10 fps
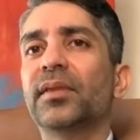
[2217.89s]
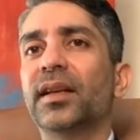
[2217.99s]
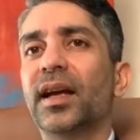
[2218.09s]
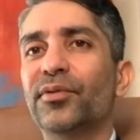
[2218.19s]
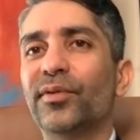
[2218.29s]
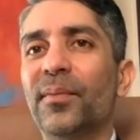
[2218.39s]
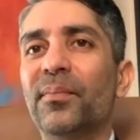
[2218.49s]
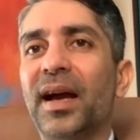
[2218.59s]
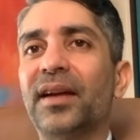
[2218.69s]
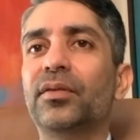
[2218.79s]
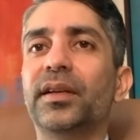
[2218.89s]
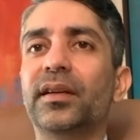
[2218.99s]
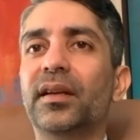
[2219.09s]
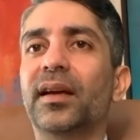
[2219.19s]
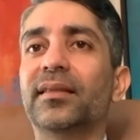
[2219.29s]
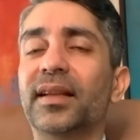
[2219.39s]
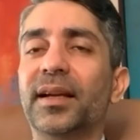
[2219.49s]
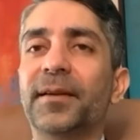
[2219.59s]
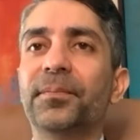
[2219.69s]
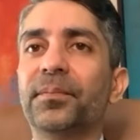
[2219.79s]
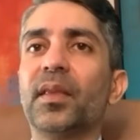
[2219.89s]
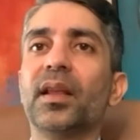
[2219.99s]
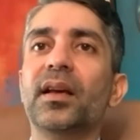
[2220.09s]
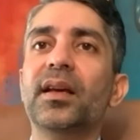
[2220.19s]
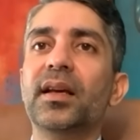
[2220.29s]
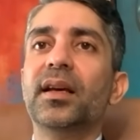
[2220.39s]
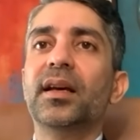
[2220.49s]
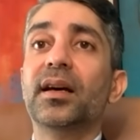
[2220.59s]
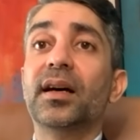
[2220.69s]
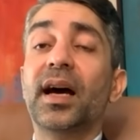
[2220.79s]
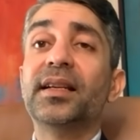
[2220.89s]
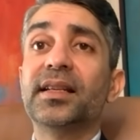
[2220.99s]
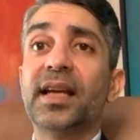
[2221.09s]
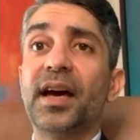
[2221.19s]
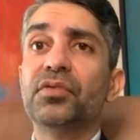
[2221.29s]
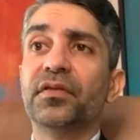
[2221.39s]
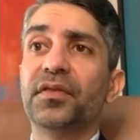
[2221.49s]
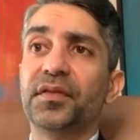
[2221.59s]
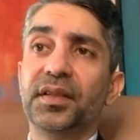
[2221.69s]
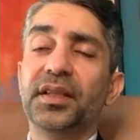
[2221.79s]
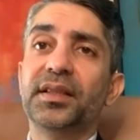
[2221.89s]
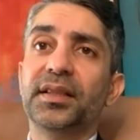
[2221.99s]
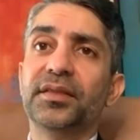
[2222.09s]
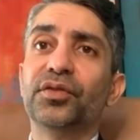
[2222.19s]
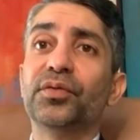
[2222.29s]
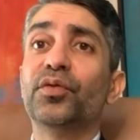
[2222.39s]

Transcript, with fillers: Then I had to come back to India, and then uh, I didn't have those facilities, so it was